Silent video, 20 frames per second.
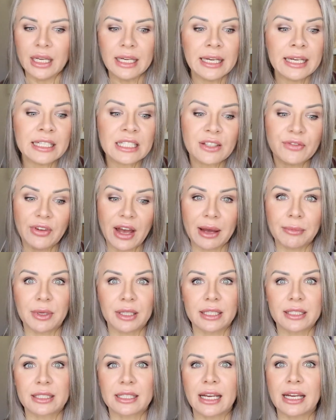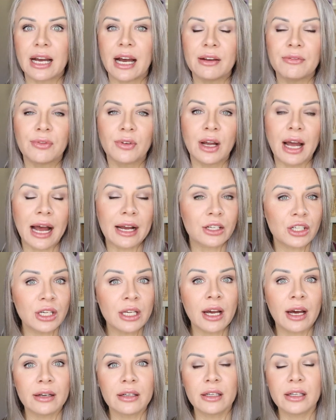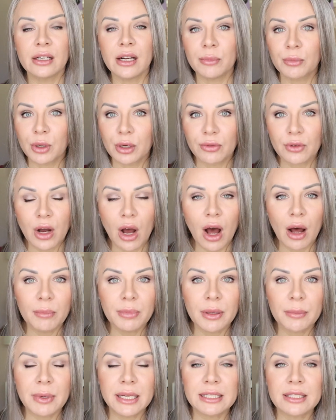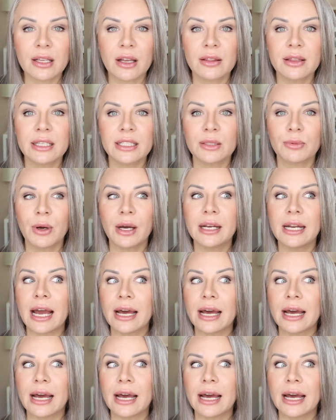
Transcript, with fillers: it's fabulous. Like, I've actually gotten a number of compliments on this one,